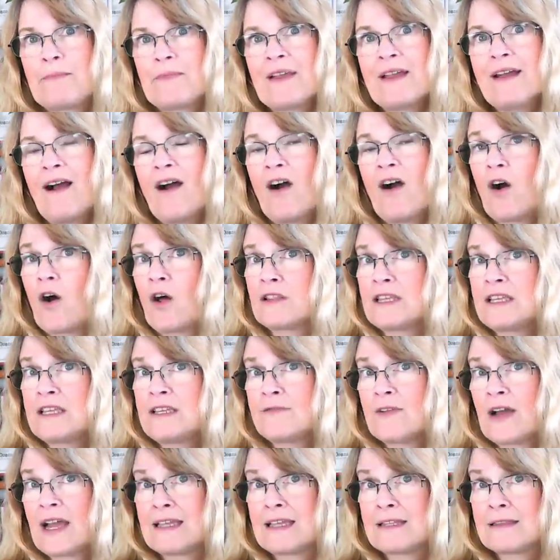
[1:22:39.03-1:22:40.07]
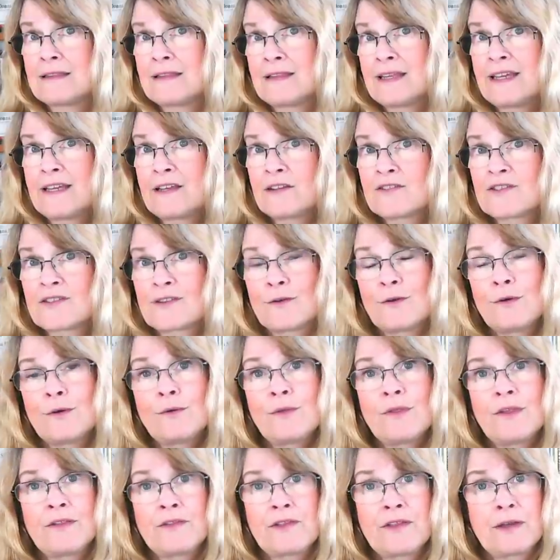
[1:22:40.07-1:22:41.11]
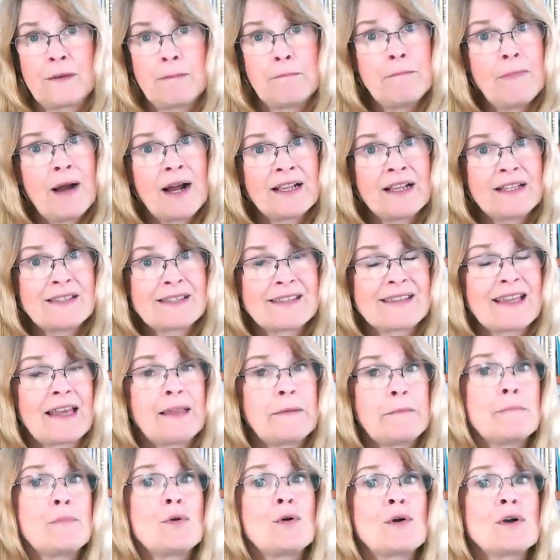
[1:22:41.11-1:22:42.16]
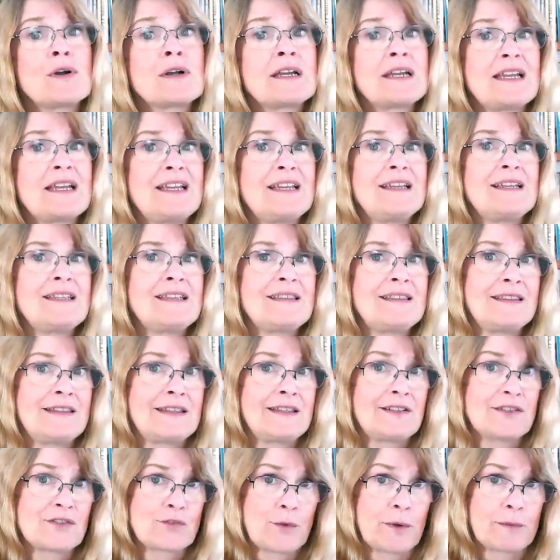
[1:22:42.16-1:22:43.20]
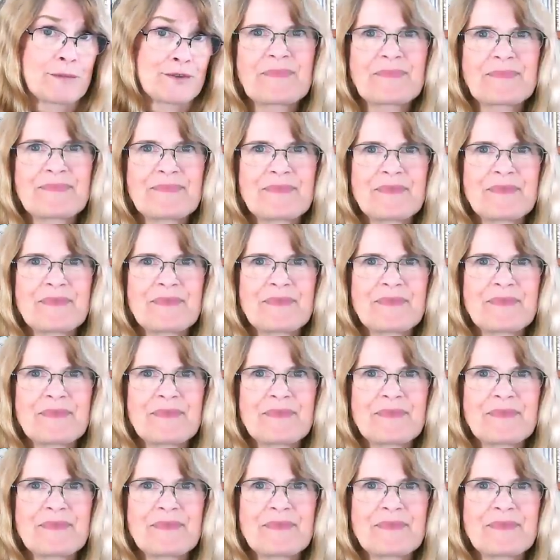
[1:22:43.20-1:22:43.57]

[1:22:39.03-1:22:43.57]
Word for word: I'll leave a link to the mindset book in the description.